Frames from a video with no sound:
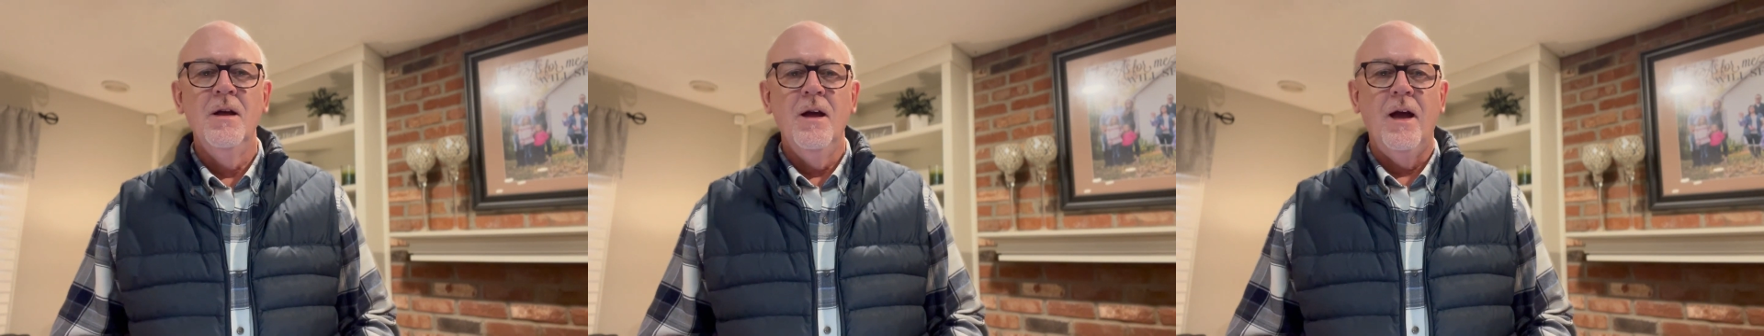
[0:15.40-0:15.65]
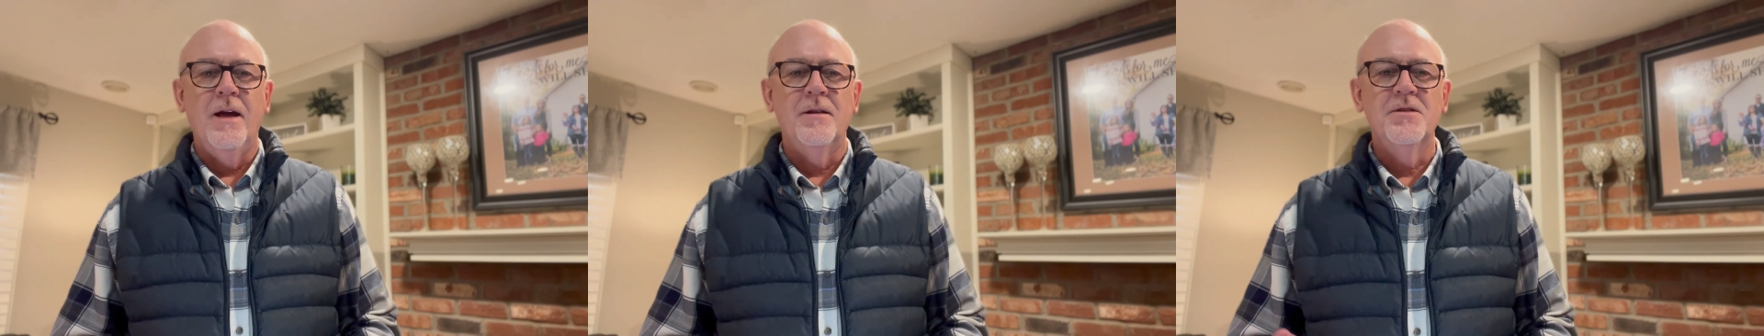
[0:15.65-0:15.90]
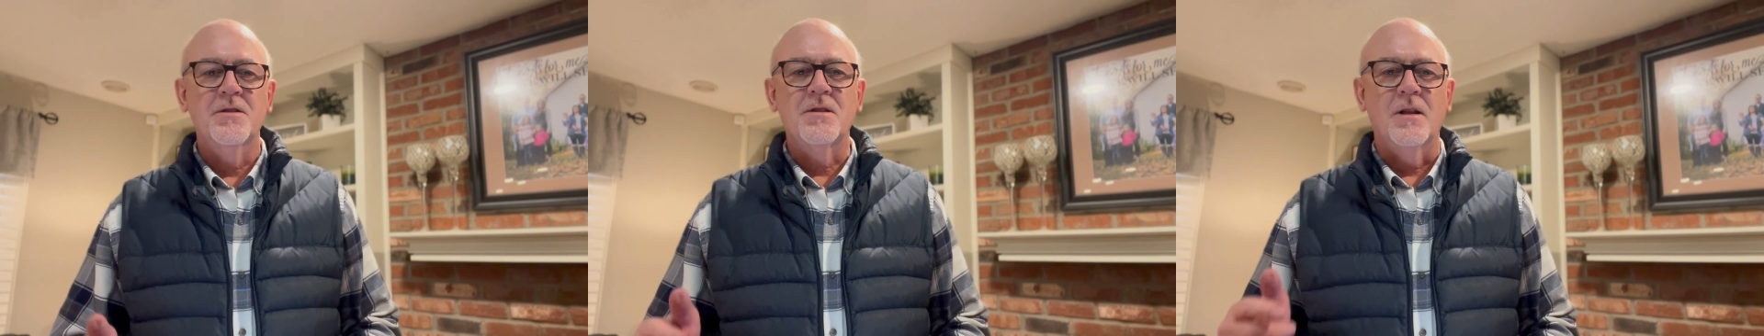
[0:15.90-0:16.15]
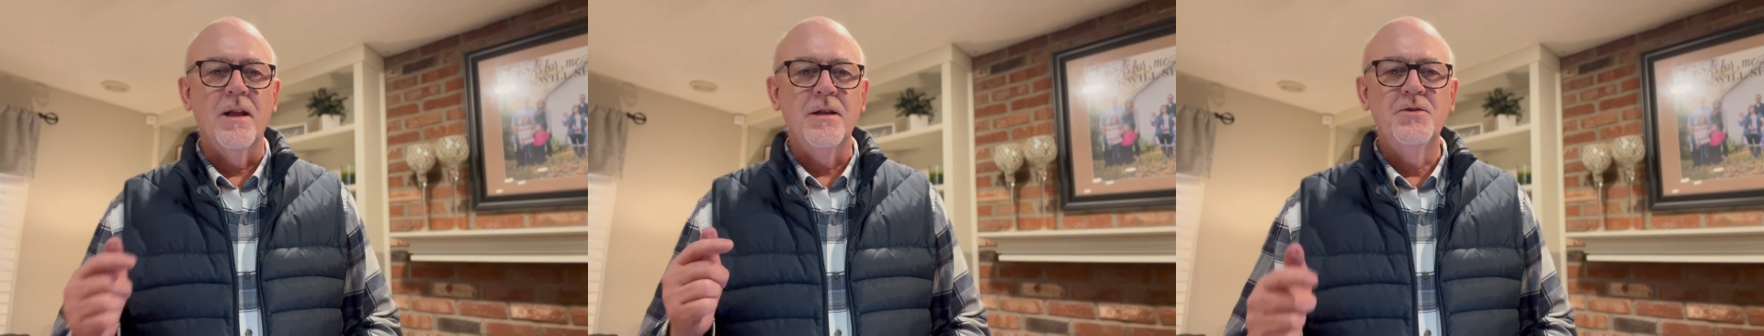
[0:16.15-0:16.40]
and just
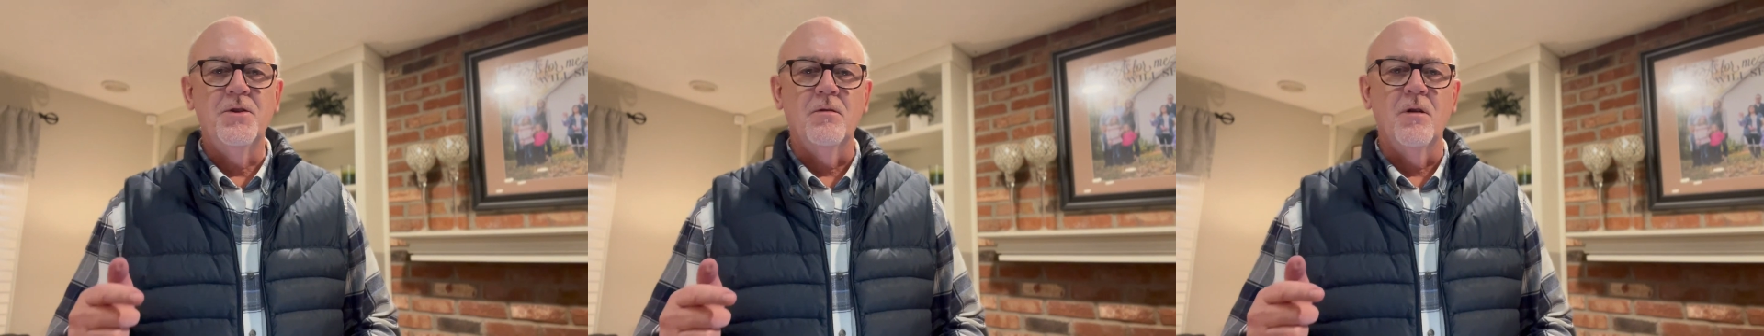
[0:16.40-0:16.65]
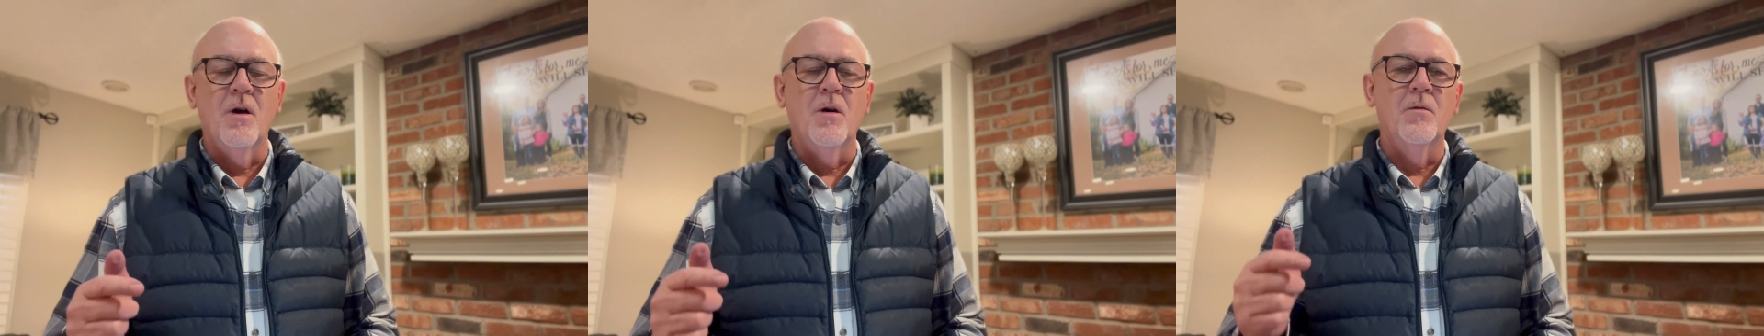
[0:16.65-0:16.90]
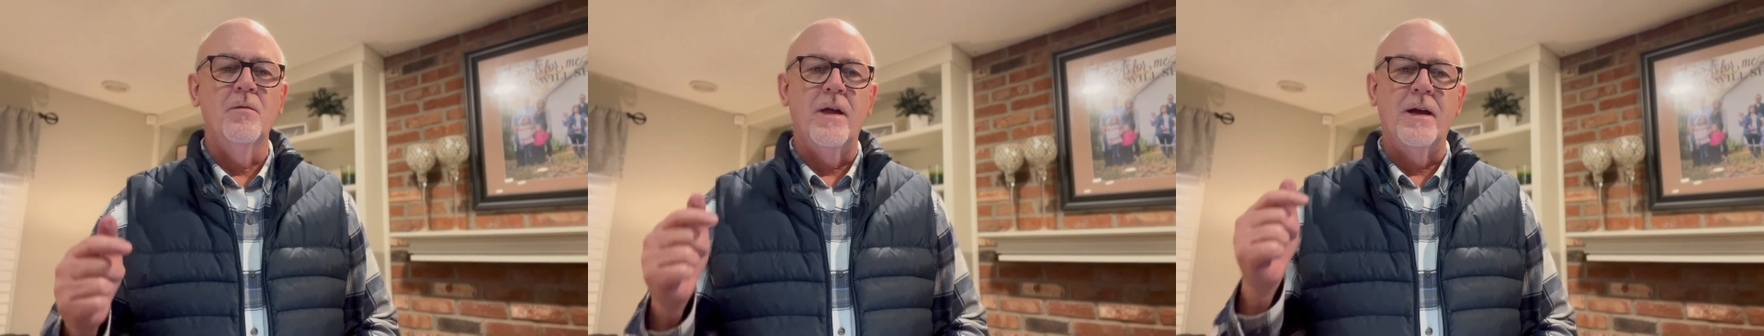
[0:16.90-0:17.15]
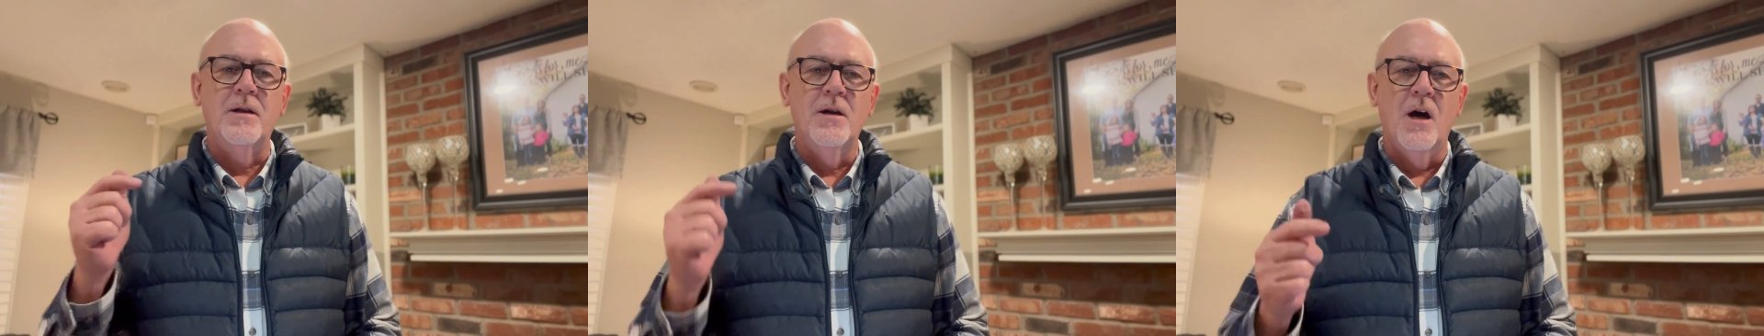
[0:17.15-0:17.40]
to let you know
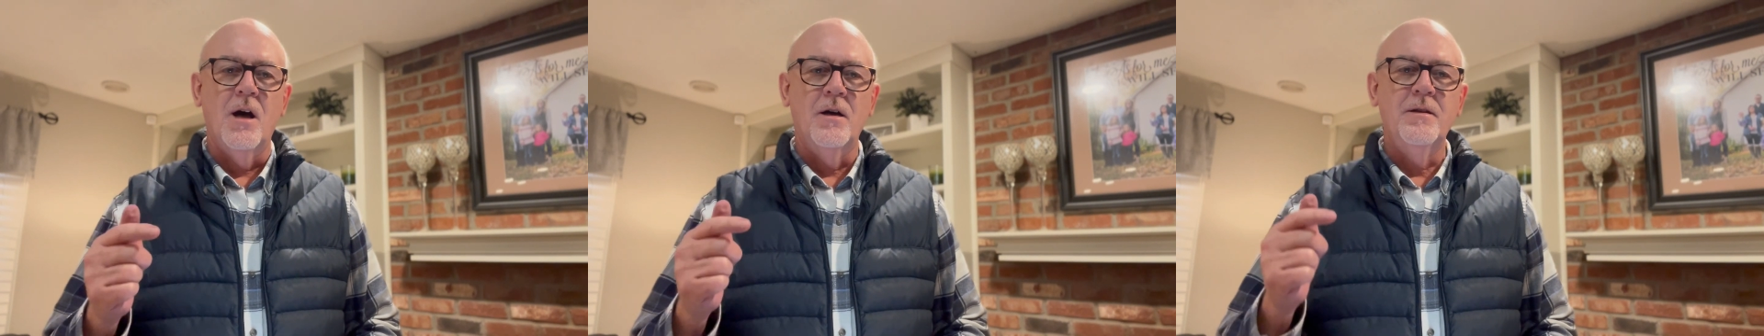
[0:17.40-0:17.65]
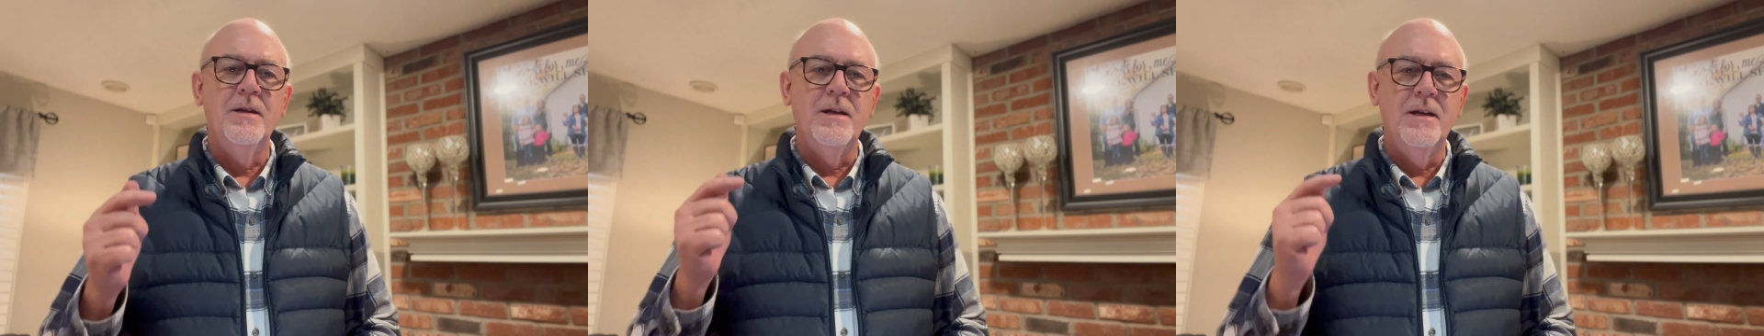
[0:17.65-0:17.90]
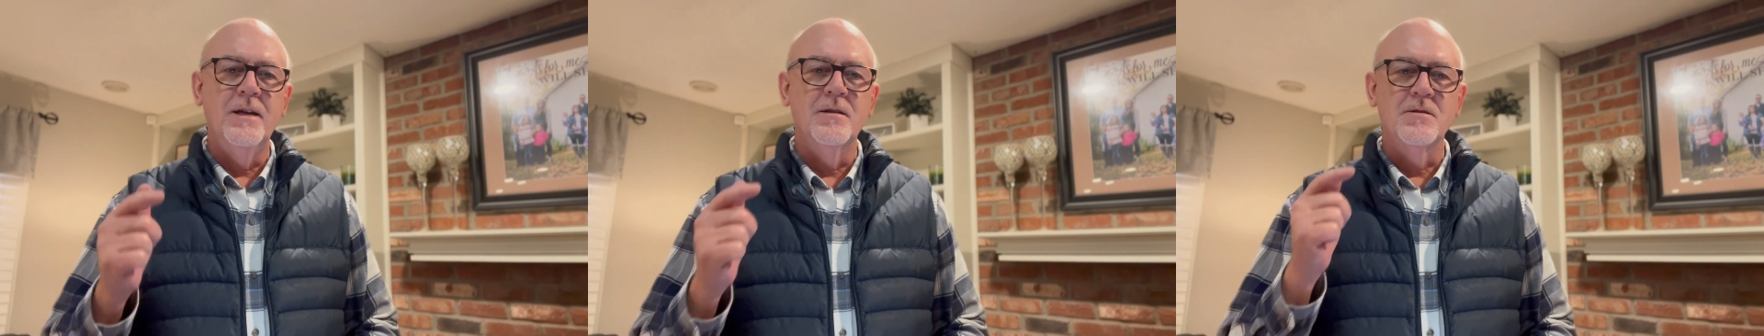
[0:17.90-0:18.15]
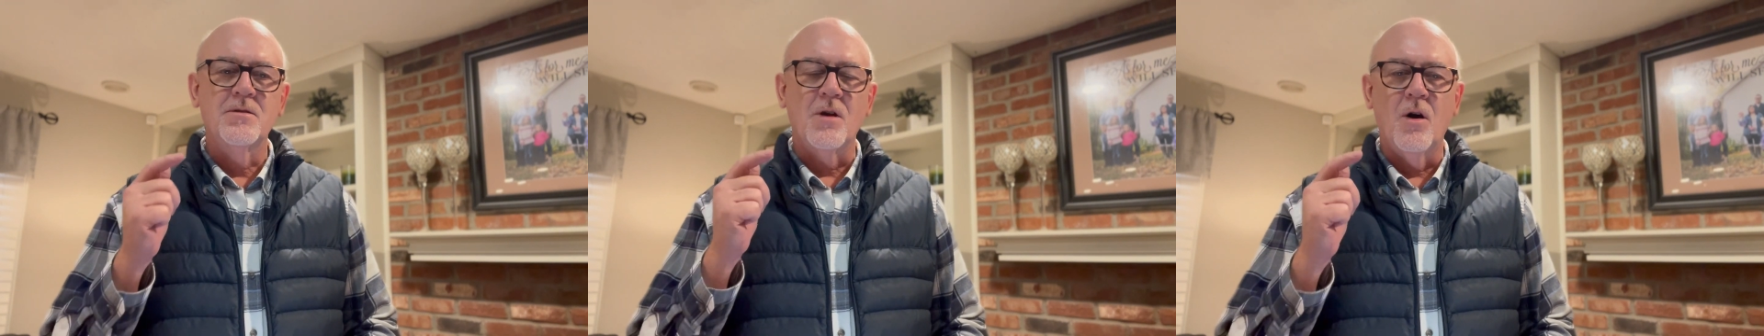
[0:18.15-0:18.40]
that God is